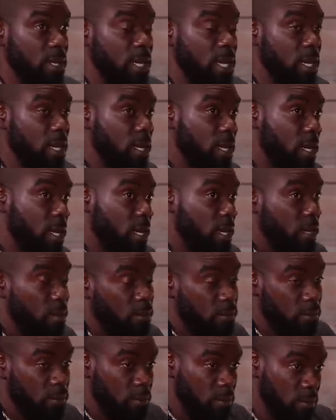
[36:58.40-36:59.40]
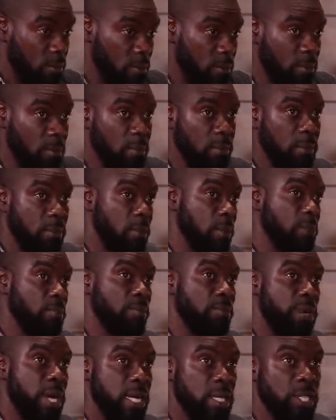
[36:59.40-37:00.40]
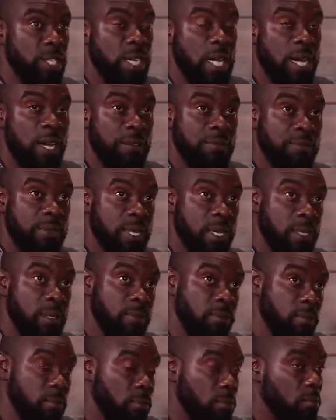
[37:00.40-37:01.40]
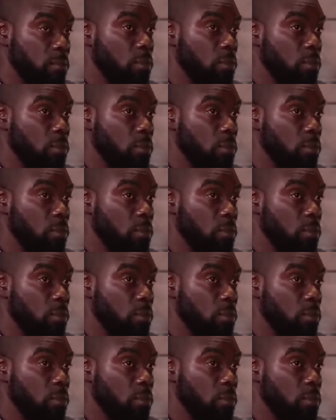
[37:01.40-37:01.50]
And then branch off and